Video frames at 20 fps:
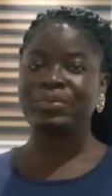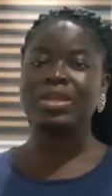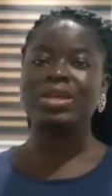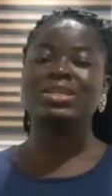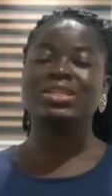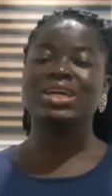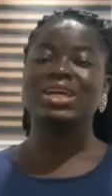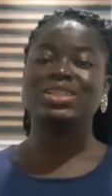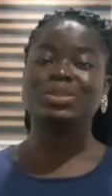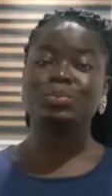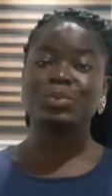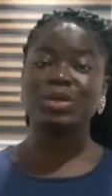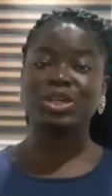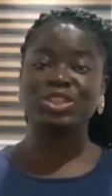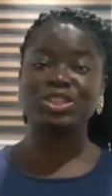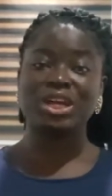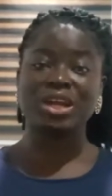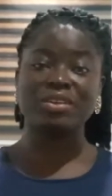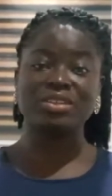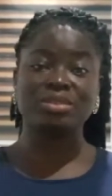Yes,
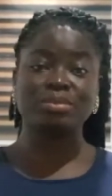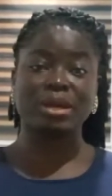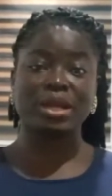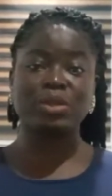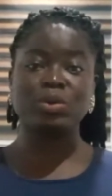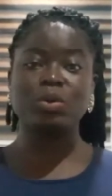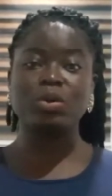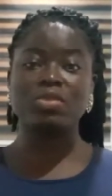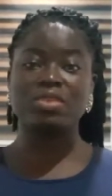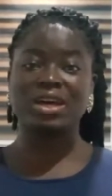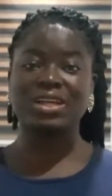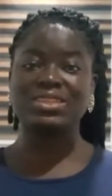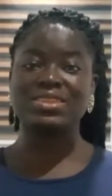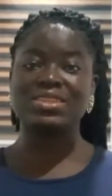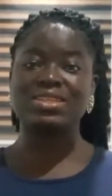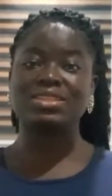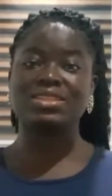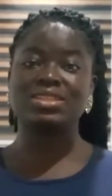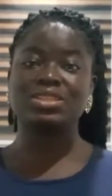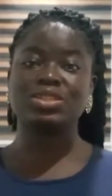plagiarism. I know that
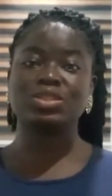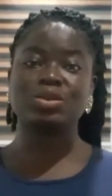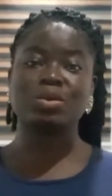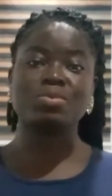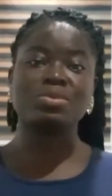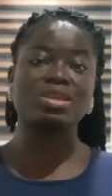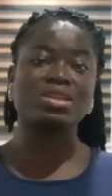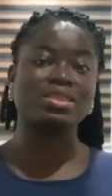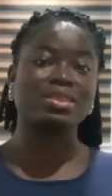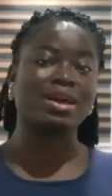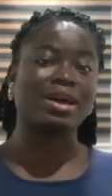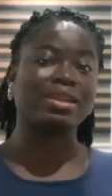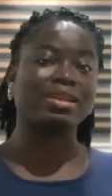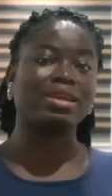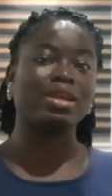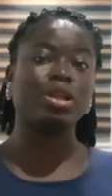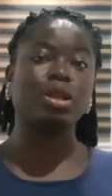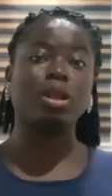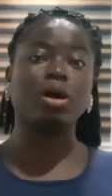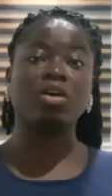this is something that
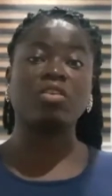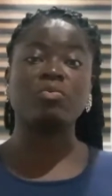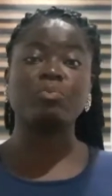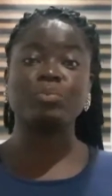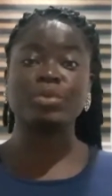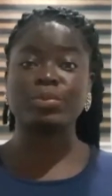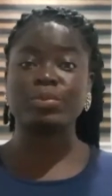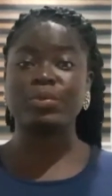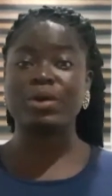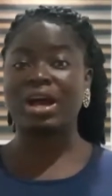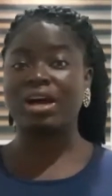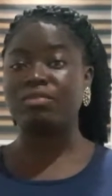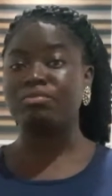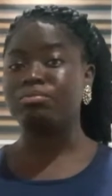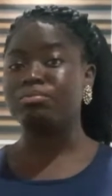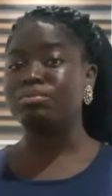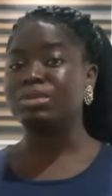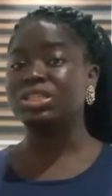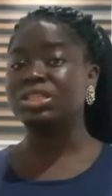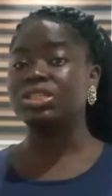a lot of people
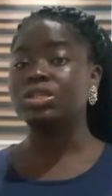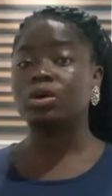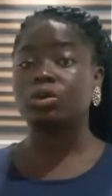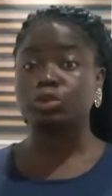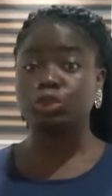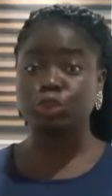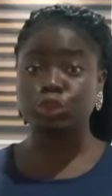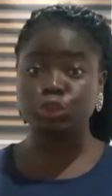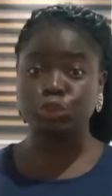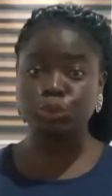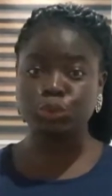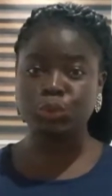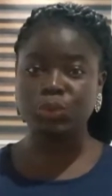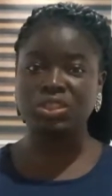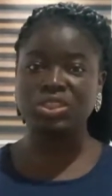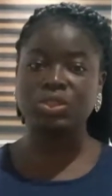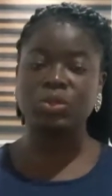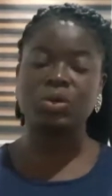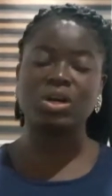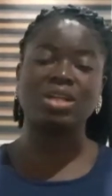have
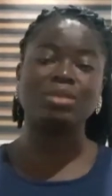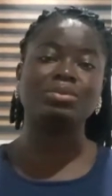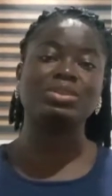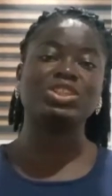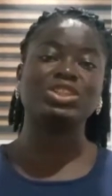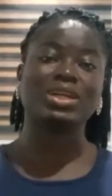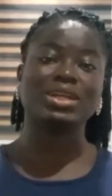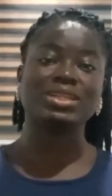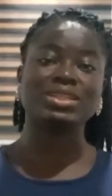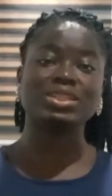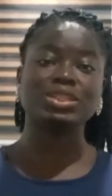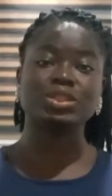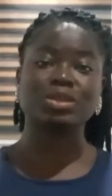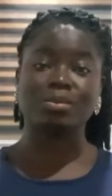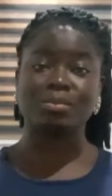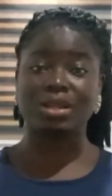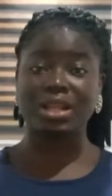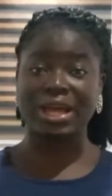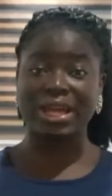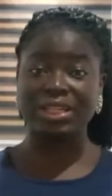misconstrued, so I'll be shedding
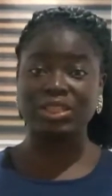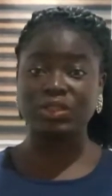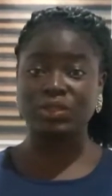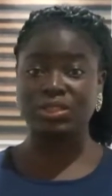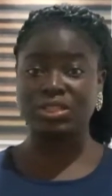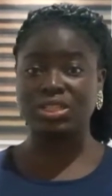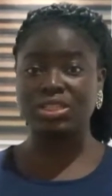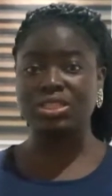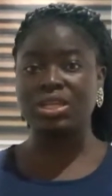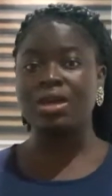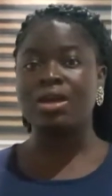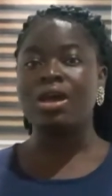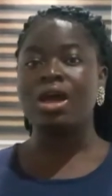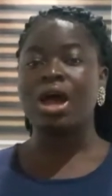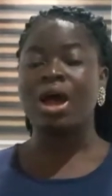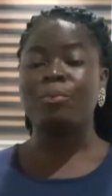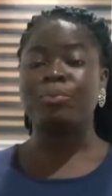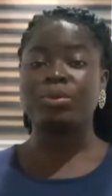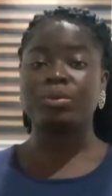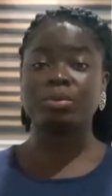some light on it
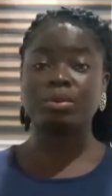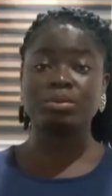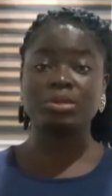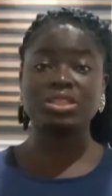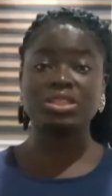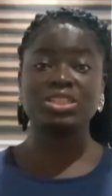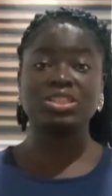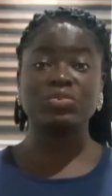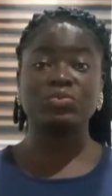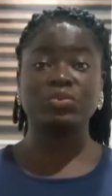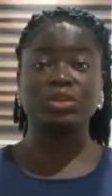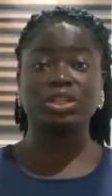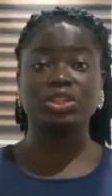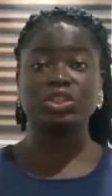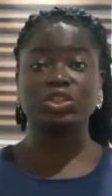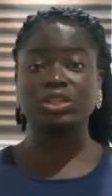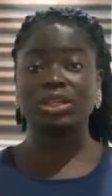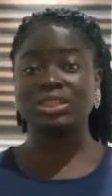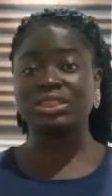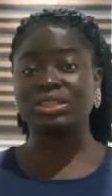and probably
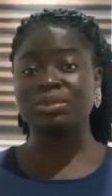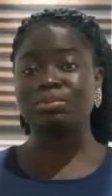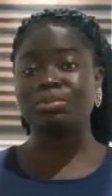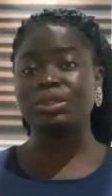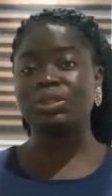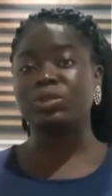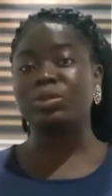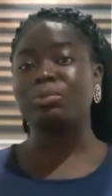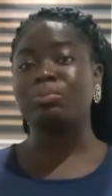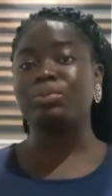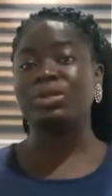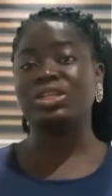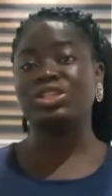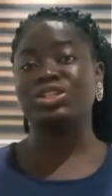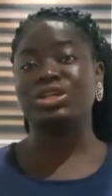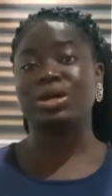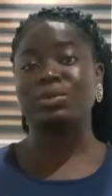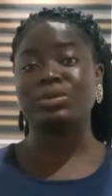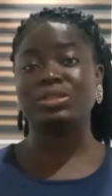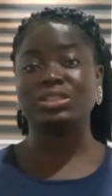differentiating between
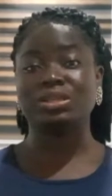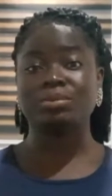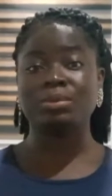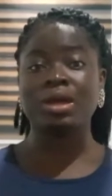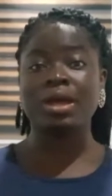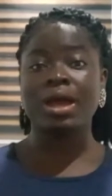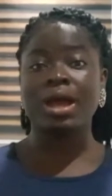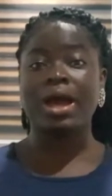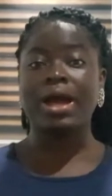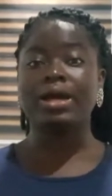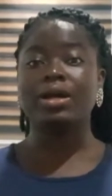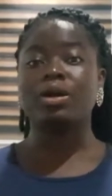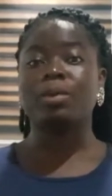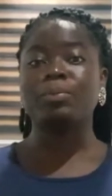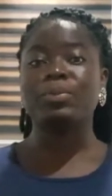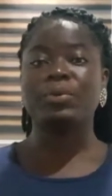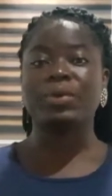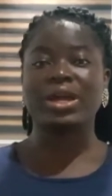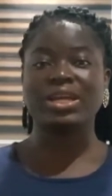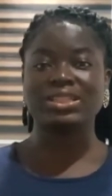plagiarism and
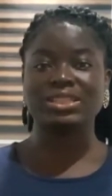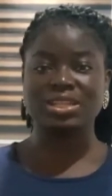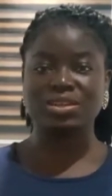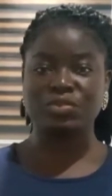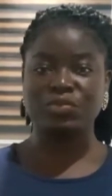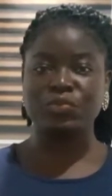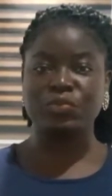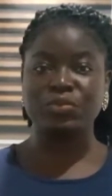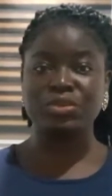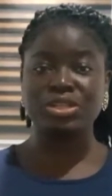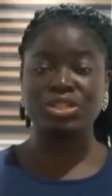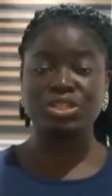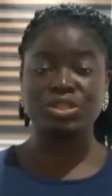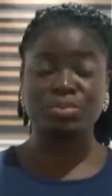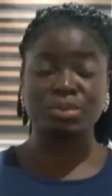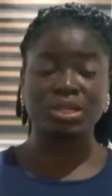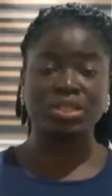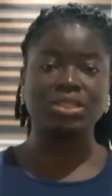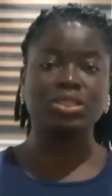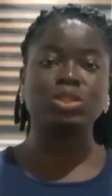copyright
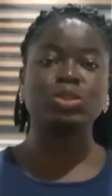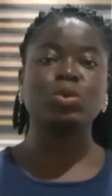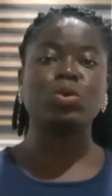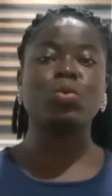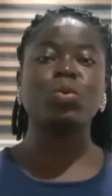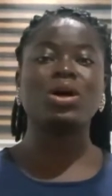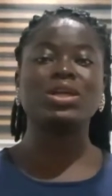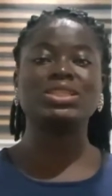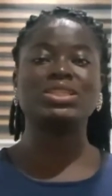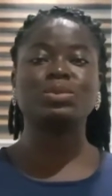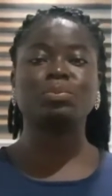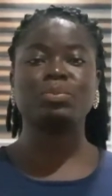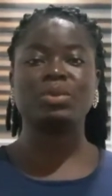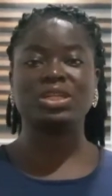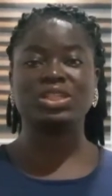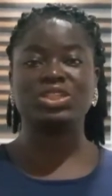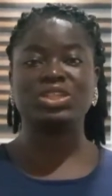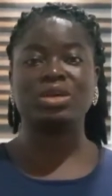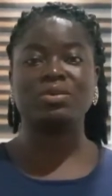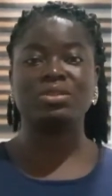infringement. So what's
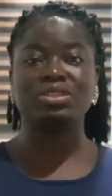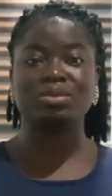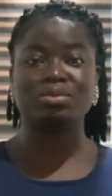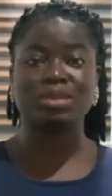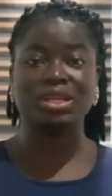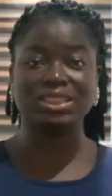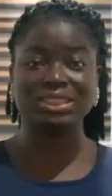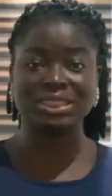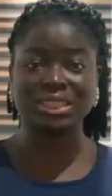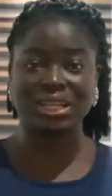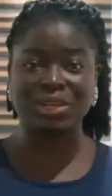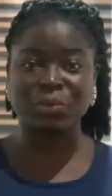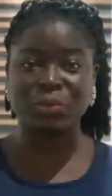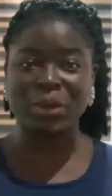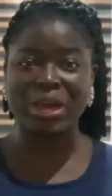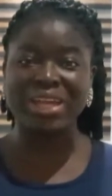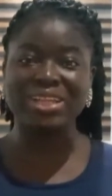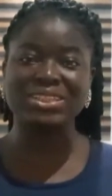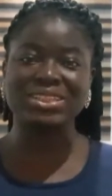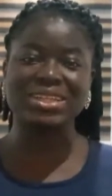plagiarism? Let's get
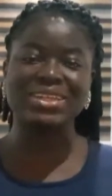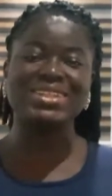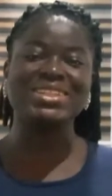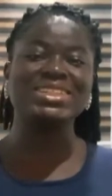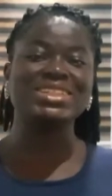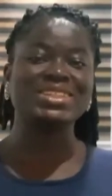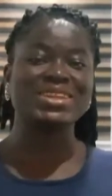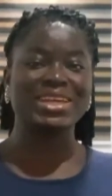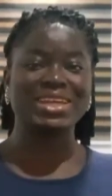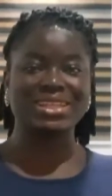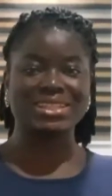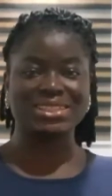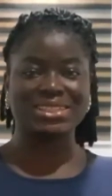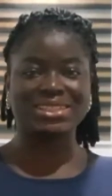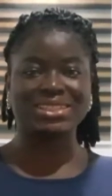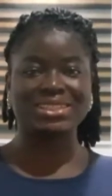right into it.